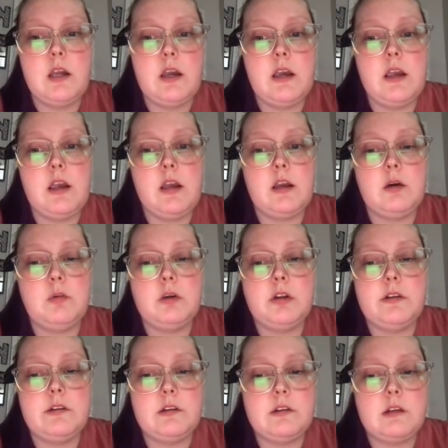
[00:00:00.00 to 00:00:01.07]
And I want it
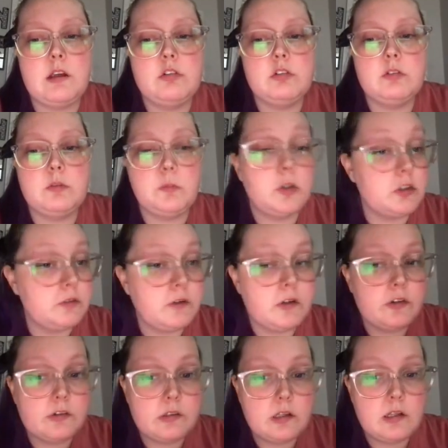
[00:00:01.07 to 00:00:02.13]
to schedule for March
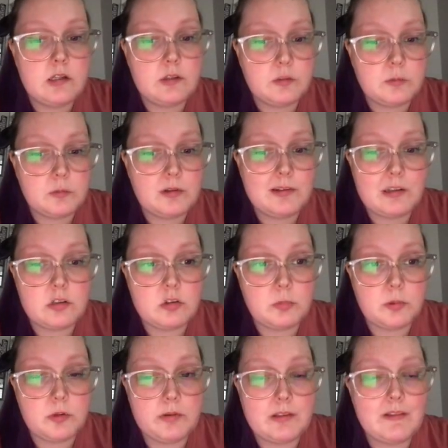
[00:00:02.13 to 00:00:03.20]
1st. So I'm going to schedule
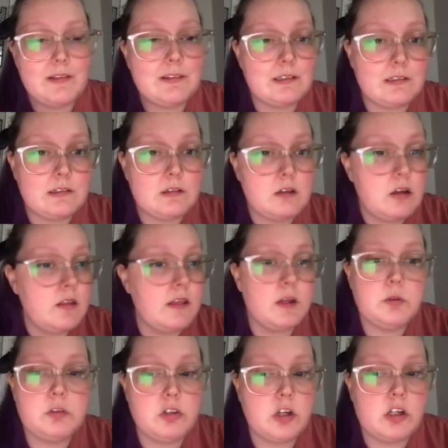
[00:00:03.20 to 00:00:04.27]
posts, and that's
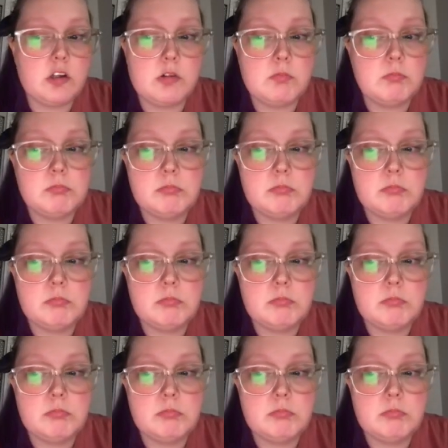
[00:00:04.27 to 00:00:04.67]
what you got to do.